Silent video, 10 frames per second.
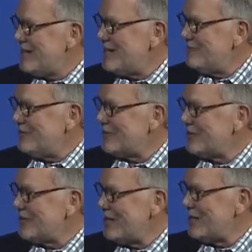that we
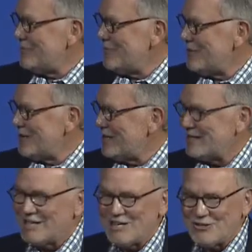turn on in the morning
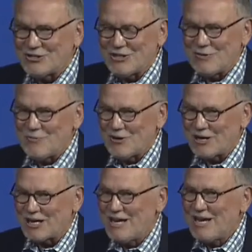and they usually
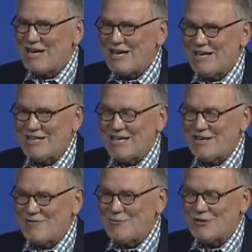work and they
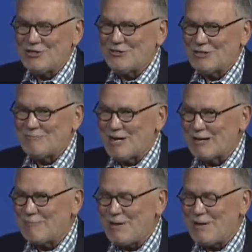give you what you expect.